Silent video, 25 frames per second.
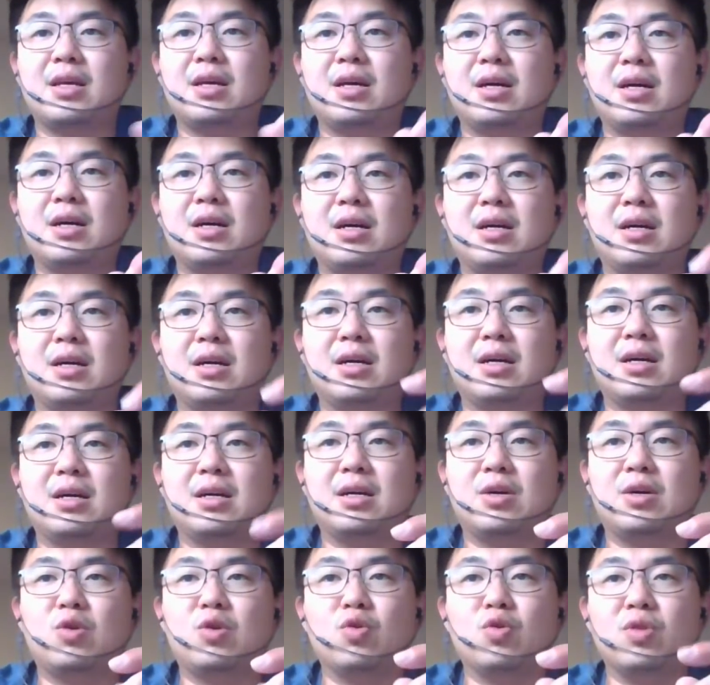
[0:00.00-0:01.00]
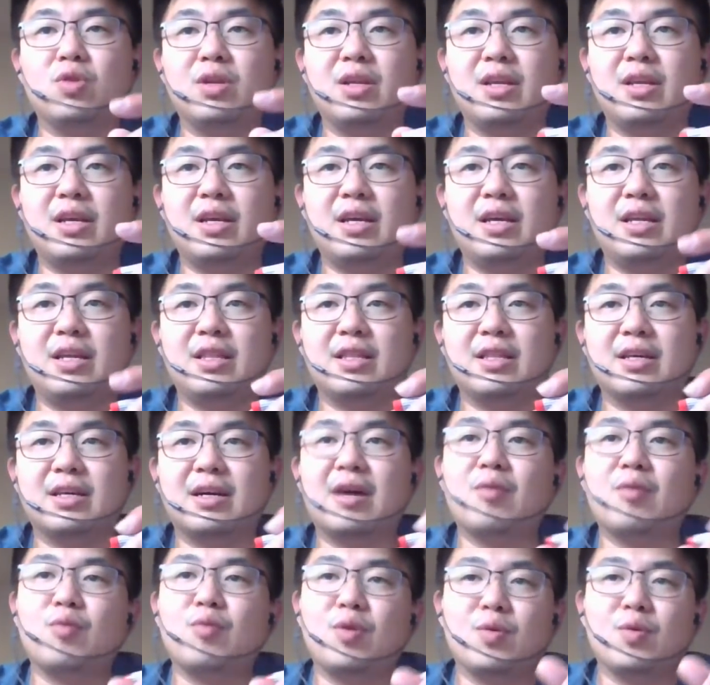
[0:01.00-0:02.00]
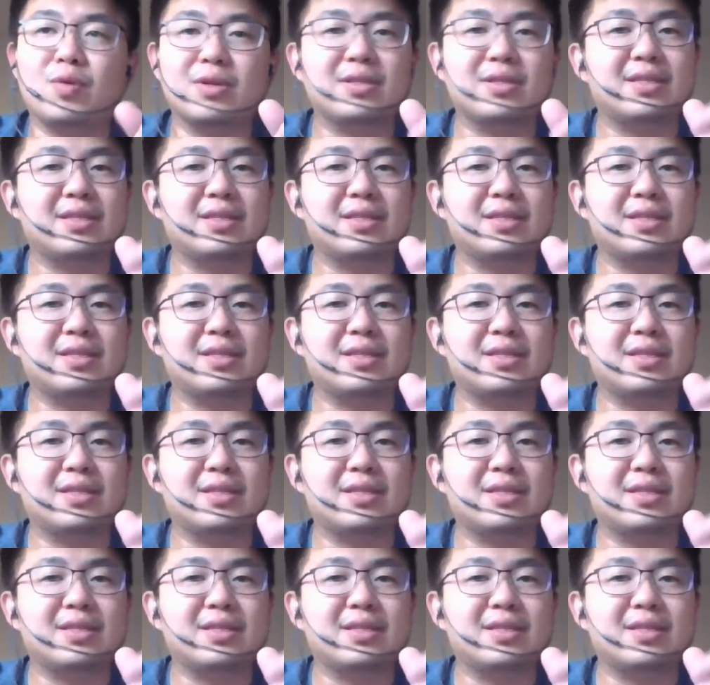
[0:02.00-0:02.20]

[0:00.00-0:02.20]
only we will